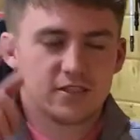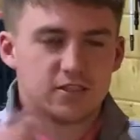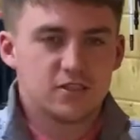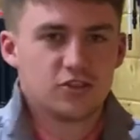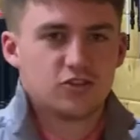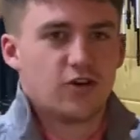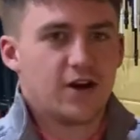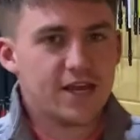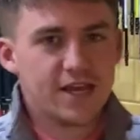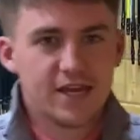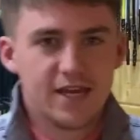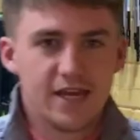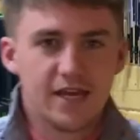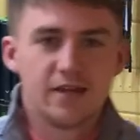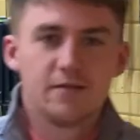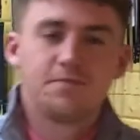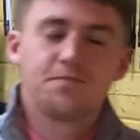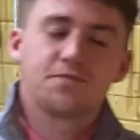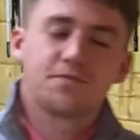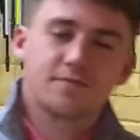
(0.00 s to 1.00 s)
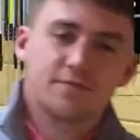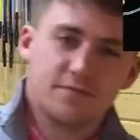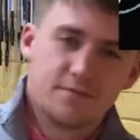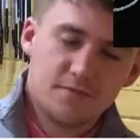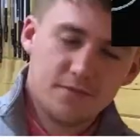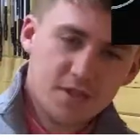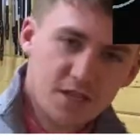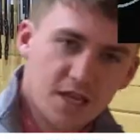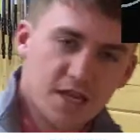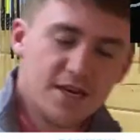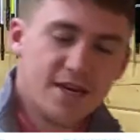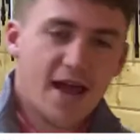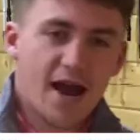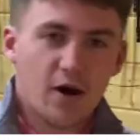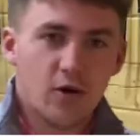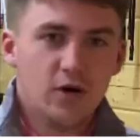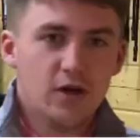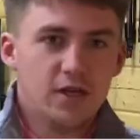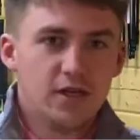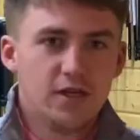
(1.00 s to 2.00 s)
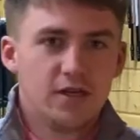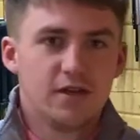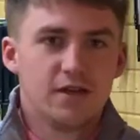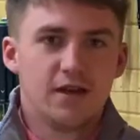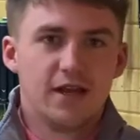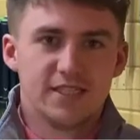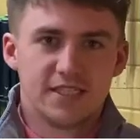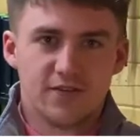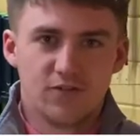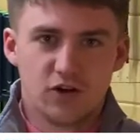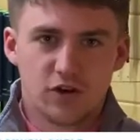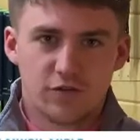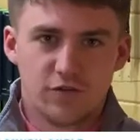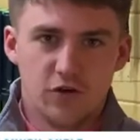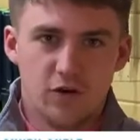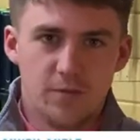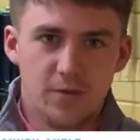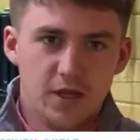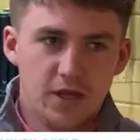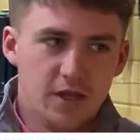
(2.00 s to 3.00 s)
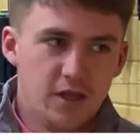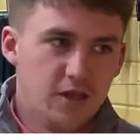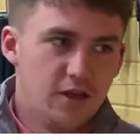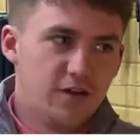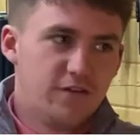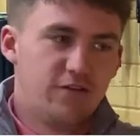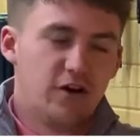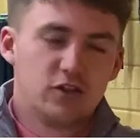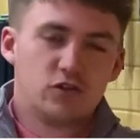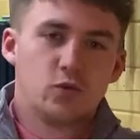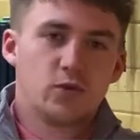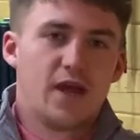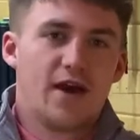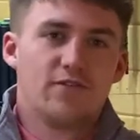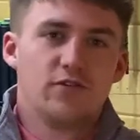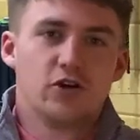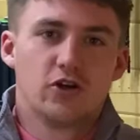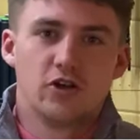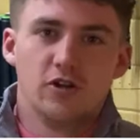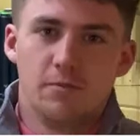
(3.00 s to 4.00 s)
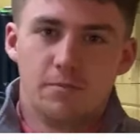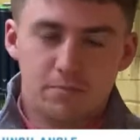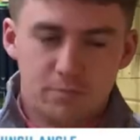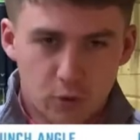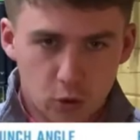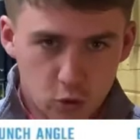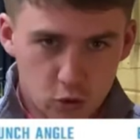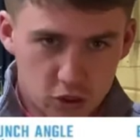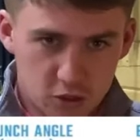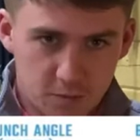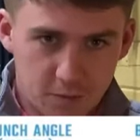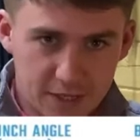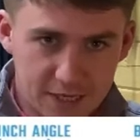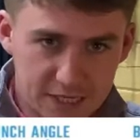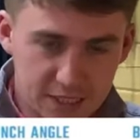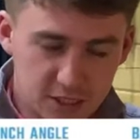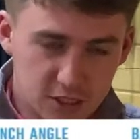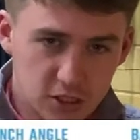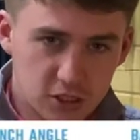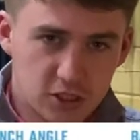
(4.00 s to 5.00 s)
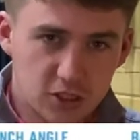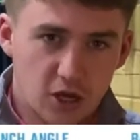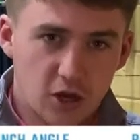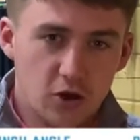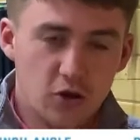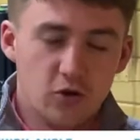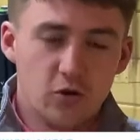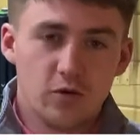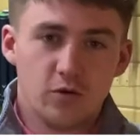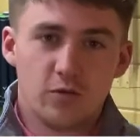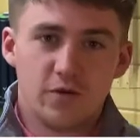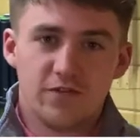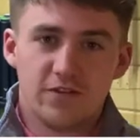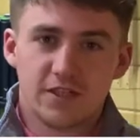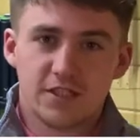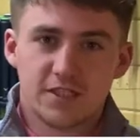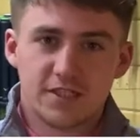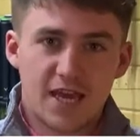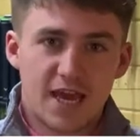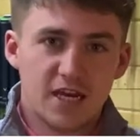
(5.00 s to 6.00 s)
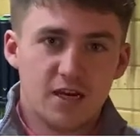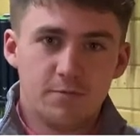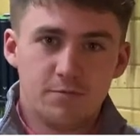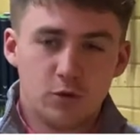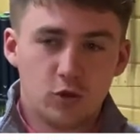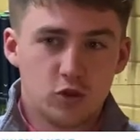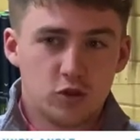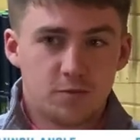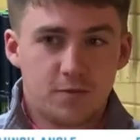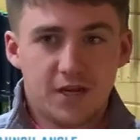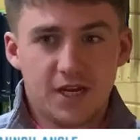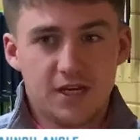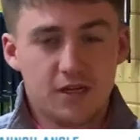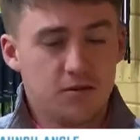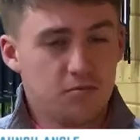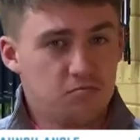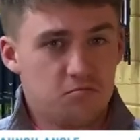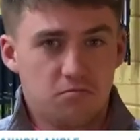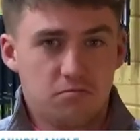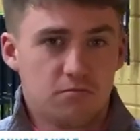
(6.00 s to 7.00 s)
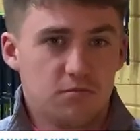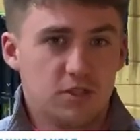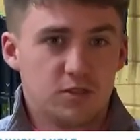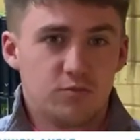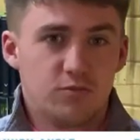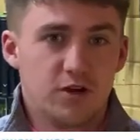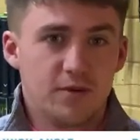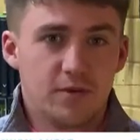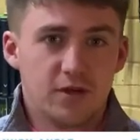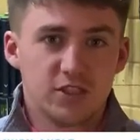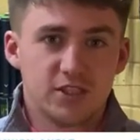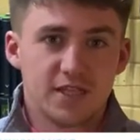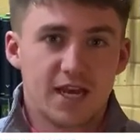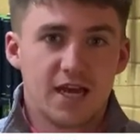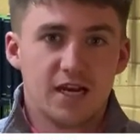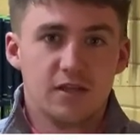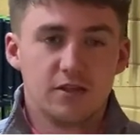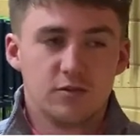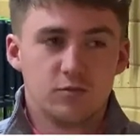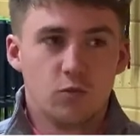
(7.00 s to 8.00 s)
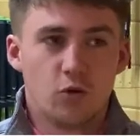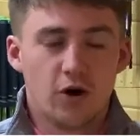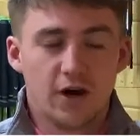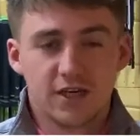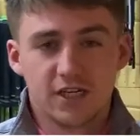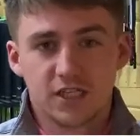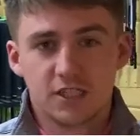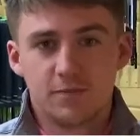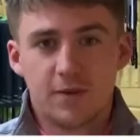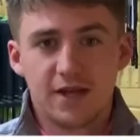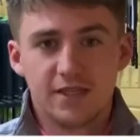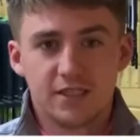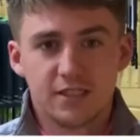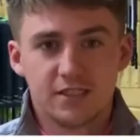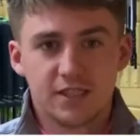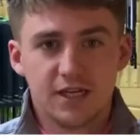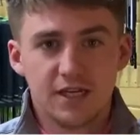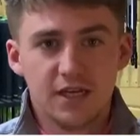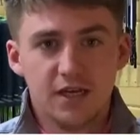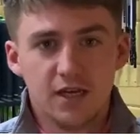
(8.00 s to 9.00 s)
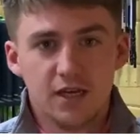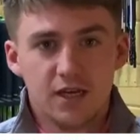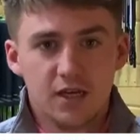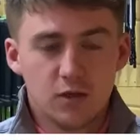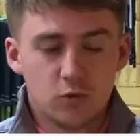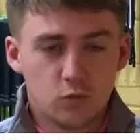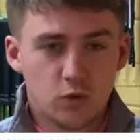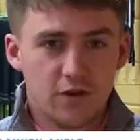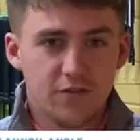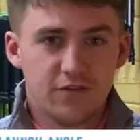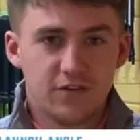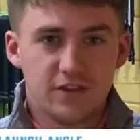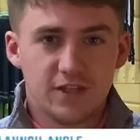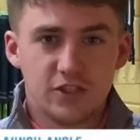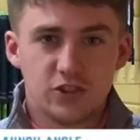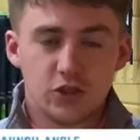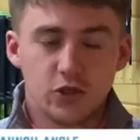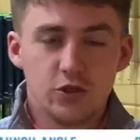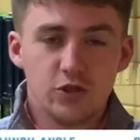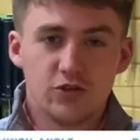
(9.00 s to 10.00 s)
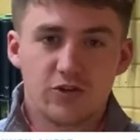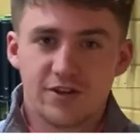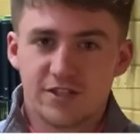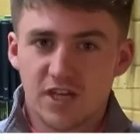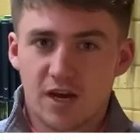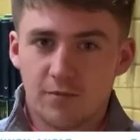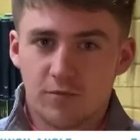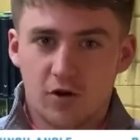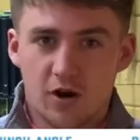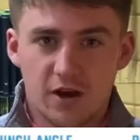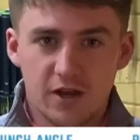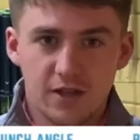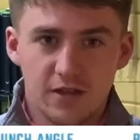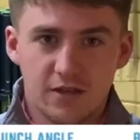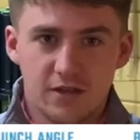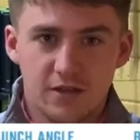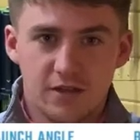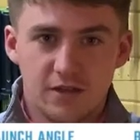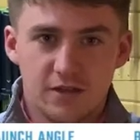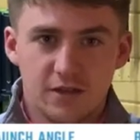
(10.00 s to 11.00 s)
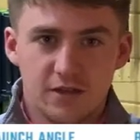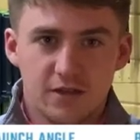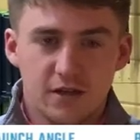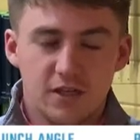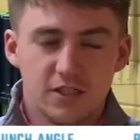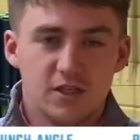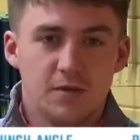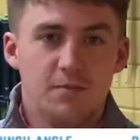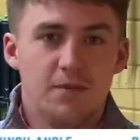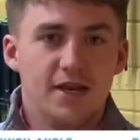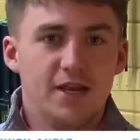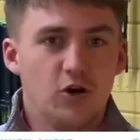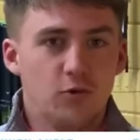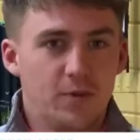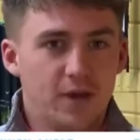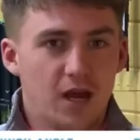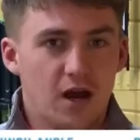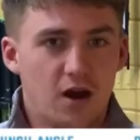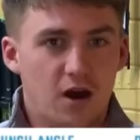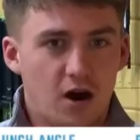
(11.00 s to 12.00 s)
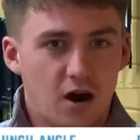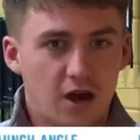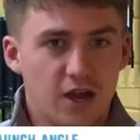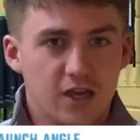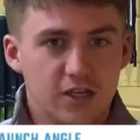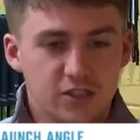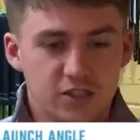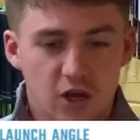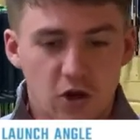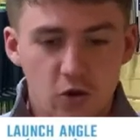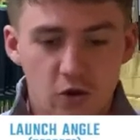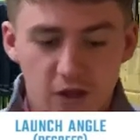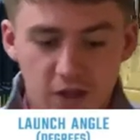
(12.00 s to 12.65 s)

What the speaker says: straight here. Now, let's have a look through them. First of all, we have a look at the ball speed. So with the standard ball speed, it's pretty much standard, it's what I'd expect to see. With the 2 degrees upright, it's a little bit higher. So